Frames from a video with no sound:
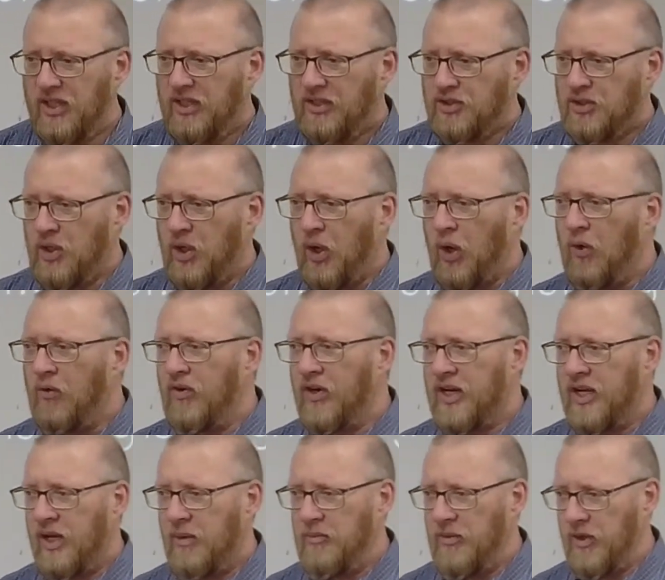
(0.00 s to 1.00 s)
to
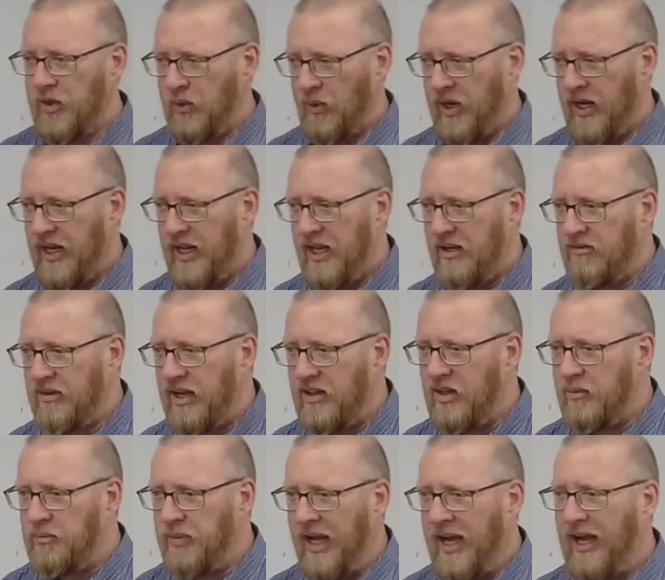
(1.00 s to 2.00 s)
overcome the grave and the
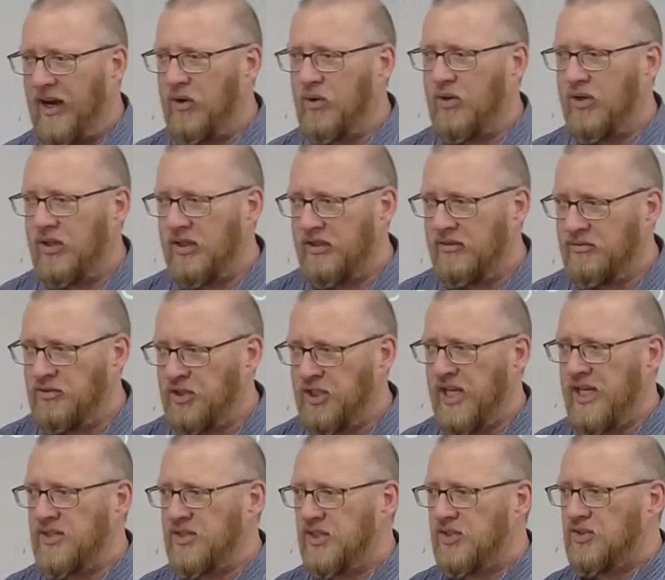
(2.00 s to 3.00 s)
power of
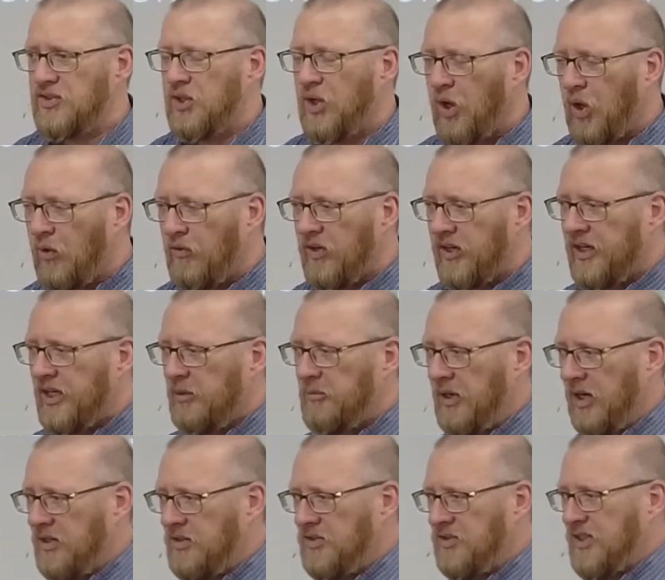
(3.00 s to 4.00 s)
Jesus to overcome
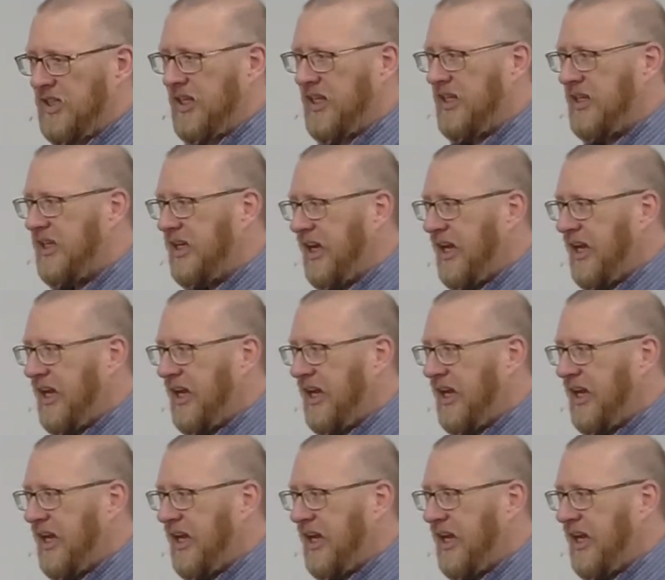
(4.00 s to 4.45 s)
our sin